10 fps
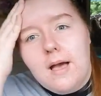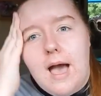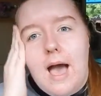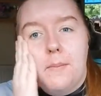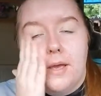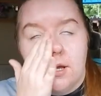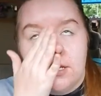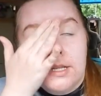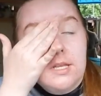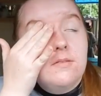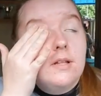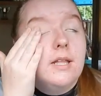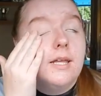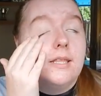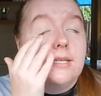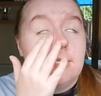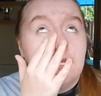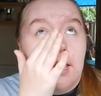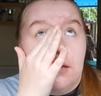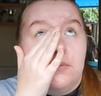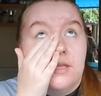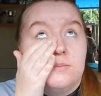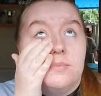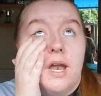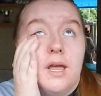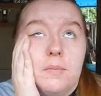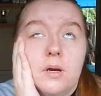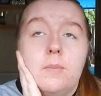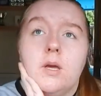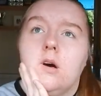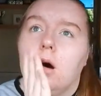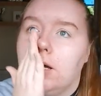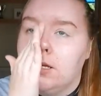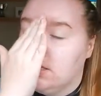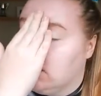I personally really like this primer because